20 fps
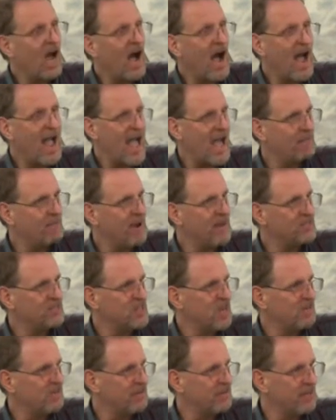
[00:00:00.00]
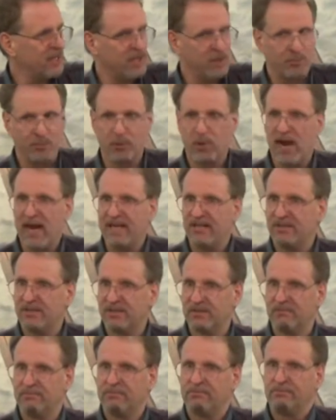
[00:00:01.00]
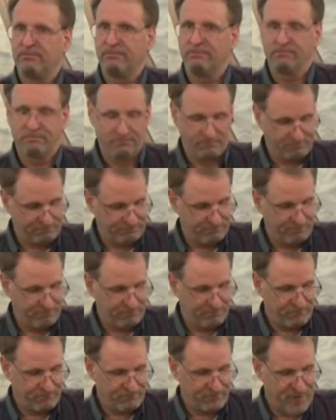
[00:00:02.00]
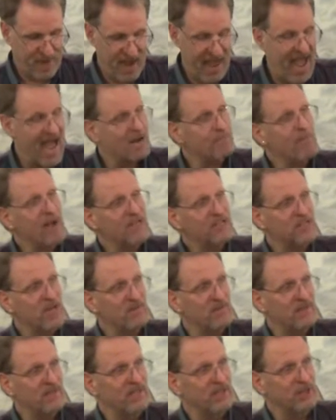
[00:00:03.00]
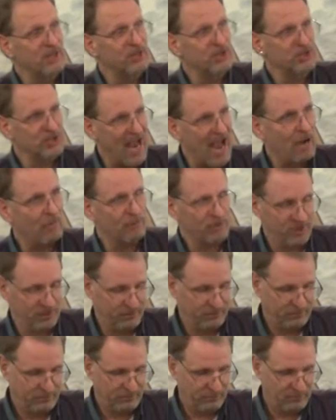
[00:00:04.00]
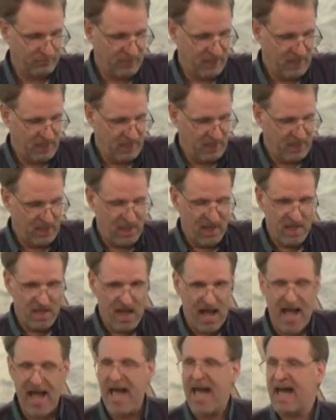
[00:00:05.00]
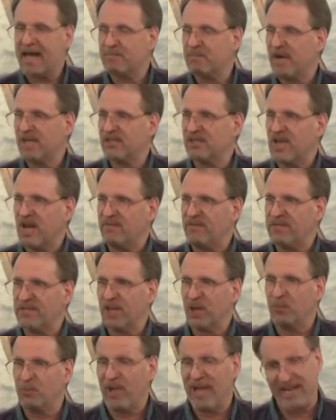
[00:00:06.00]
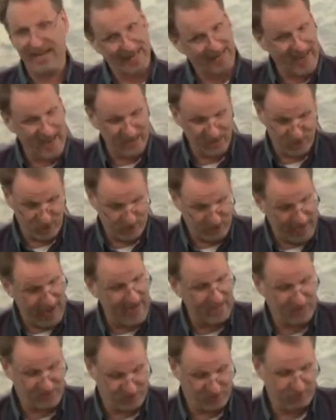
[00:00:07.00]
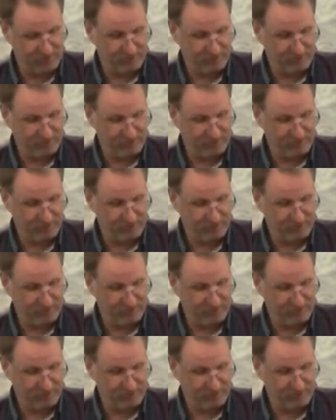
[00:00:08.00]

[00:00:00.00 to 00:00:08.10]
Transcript: I had myself a little praise. I had myself a little shout. I had myself a little Pentecostal dance.